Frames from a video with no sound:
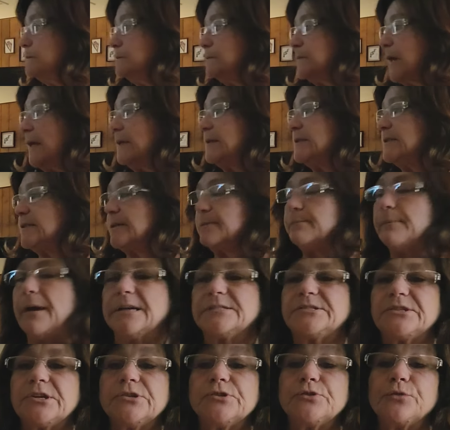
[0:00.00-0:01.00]
that's the
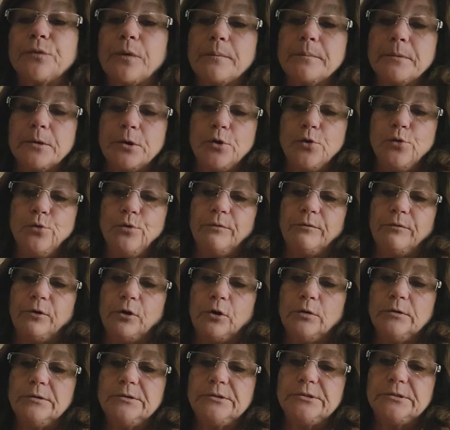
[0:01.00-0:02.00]
message from the
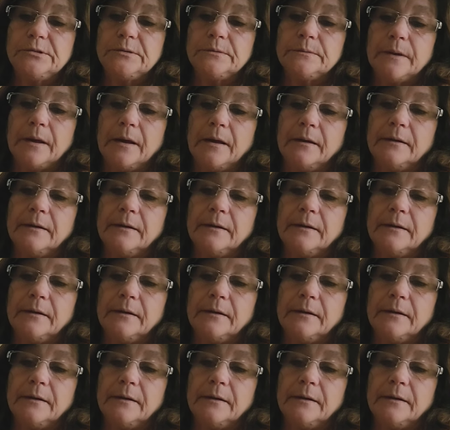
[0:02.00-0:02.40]
universe.